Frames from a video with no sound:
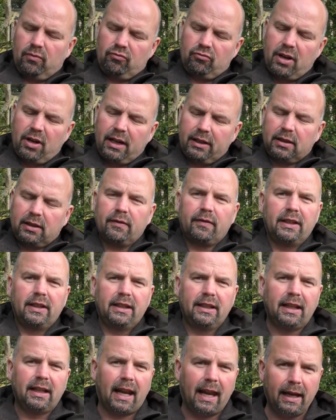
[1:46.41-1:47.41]

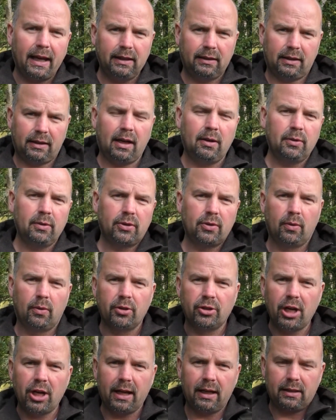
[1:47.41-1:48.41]
relatively light outdoor
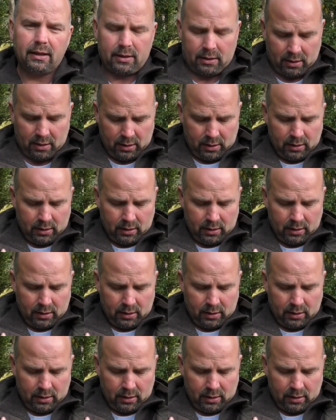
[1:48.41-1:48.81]
jackets